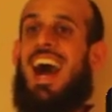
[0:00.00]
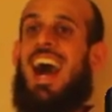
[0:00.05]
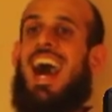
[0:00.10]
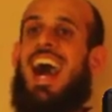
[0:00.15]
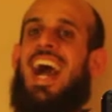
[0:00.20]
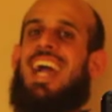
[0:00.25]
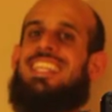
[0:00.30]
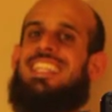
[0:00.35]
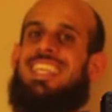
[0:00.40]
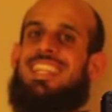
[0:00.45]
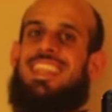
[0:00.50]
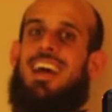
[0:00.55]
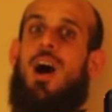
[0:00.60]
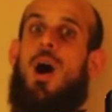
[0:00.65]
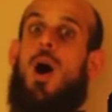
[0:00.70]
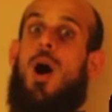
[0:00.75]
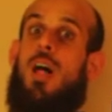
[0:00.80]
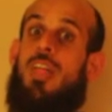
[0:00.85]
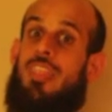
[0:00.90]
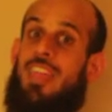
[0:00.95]
I did
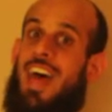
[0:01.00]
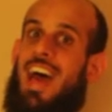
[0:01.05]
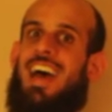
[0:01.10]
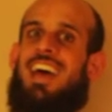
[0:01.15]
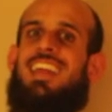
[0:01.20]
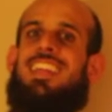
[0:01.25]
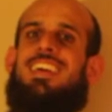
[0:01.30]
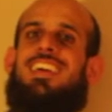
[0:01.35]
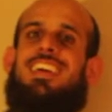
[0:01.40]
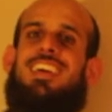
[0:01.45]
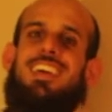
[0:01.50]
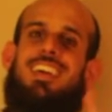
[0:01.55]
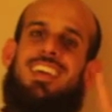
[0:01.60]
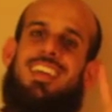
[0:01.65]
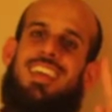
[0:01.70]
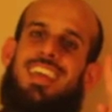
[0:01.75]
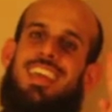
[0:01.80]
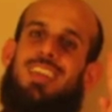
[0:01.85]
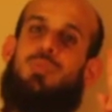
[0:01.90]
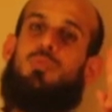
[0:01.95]
all that
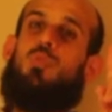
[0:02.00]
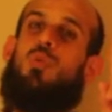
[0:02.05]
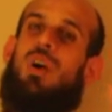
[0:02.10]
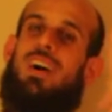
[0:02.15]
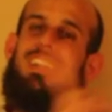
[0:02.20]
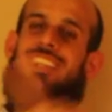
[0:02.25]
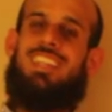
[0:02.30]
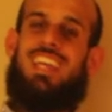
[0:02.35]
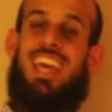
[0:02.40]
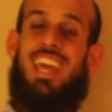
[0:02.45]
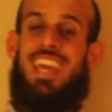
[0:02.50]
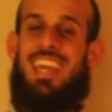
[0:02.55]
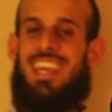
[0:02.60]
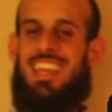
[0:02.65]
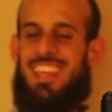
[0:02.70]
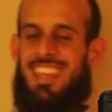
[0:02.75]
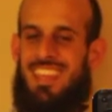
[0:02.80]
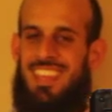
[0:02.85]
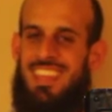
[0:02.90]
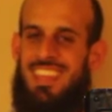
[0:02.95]
in one day.